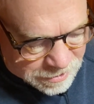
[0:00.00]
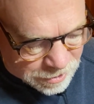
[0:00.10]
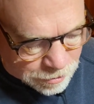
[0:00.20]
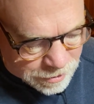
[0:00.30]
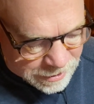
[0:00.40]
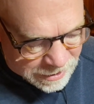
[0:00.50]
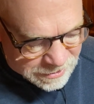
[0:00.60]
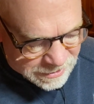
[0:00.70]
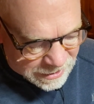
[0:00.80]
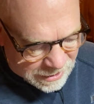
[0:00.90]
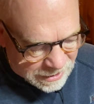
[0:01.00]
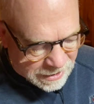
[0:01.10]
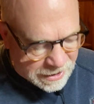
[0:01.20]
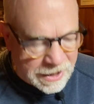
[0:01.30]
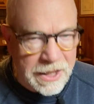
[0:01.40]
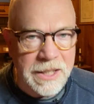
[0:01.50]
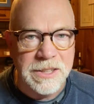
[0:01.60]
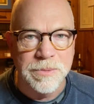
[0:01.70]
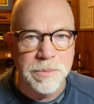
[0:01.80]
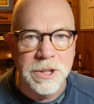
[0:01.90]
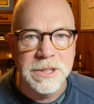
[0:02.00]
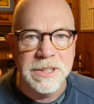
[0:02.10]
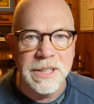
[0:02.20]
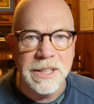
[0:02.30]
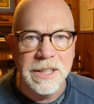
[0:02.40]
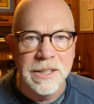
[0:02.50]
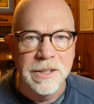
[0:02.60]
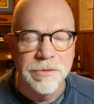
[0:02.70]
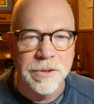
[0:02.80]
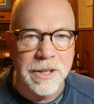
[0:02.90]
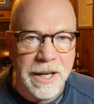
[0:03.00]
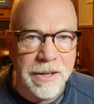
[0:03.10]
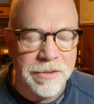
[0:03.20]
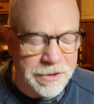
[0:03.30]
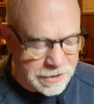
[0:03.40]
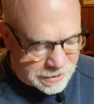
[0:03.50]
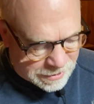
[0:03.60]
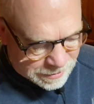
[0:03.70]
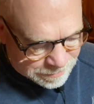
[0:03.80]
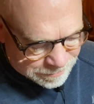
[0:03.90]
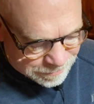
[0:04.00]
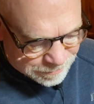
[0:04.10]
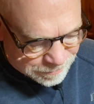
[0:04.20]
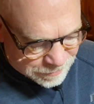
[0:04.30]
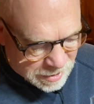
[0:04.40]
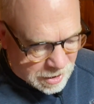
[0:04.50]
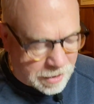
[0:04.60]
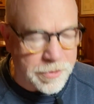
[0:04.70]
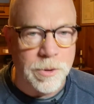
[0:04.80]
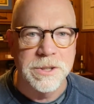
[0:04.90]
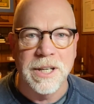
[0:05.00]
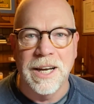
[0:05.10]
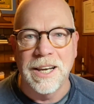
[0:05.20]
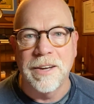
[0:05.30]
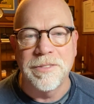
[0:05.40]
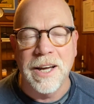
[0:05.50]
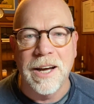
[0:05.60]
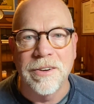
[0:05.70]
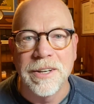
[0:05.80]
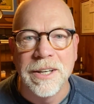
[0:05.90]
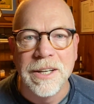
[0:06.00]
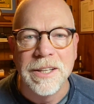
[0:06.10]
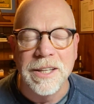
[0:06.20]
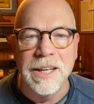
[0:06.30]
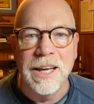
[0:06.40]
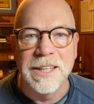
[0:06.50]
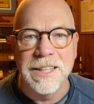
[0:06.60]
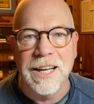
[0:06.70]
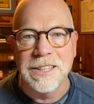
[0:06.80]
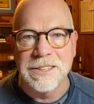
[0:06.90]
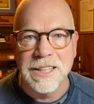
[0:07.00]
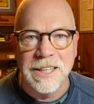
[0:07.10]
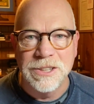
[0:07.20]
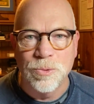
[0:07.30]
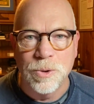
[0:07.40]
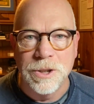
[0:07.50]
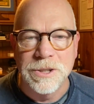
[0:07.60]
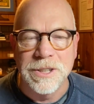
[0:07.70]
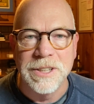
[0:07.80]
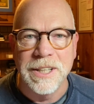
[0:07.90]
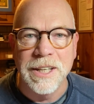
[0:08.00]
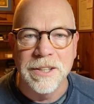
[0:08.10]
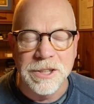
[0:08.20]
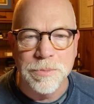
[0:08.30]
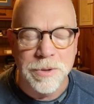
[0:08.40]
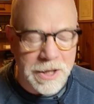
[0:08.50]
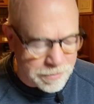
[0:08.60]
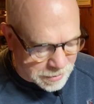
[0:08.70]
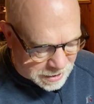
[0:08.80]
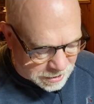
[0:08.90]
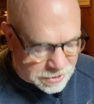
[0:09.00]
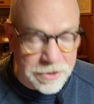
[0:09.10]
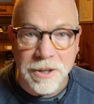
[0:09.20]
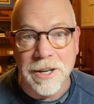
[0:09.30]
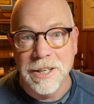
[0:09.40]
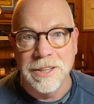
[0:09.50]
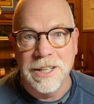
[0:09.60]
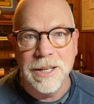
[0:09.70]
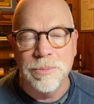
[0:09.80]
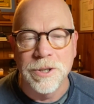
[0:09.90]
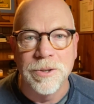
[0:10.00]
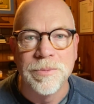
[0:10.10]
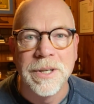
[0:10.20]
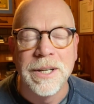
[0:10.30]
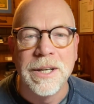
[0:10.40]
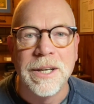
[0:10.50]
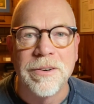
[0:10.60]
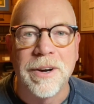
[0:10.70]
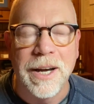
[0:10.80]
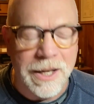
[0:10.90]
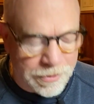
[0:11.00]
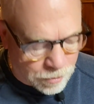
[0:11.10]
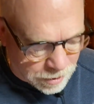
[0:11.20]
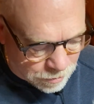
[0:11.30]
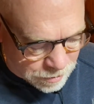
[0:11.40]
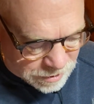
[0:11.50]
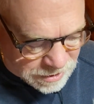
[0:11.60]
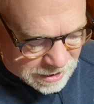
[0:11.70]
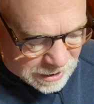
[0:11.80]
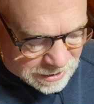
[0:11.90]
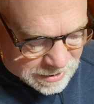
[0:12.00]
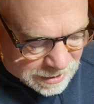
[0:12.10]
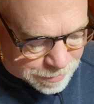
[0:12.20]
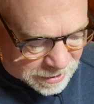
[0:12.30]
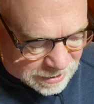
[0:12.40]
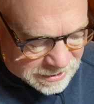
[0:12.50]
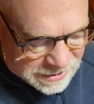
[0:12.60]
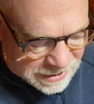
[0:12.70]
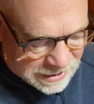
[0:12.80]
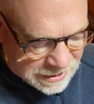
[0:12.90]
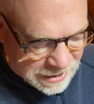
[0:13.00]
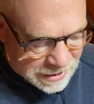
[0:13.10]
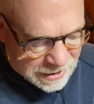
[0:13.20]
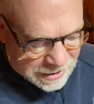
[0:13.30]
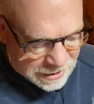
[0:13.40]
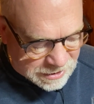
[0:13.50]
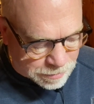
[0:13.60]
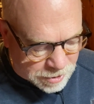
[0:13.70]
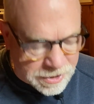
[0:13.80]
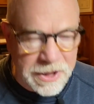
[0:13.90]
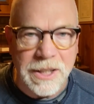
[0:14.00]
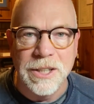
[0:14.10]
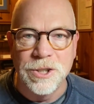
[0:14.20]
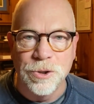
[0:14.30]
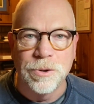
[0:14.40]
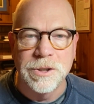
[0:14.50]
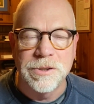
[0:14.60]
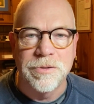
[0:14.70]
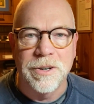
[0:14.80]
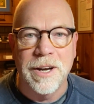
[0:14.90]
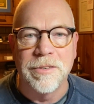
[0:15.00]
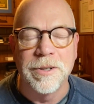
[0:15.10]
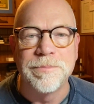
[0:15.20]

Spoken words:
Lord now say, his mercy forever." Of course, I left out the italicized words in the English print because they're not in the Hebrew, right? We typically see his mercy endures forever.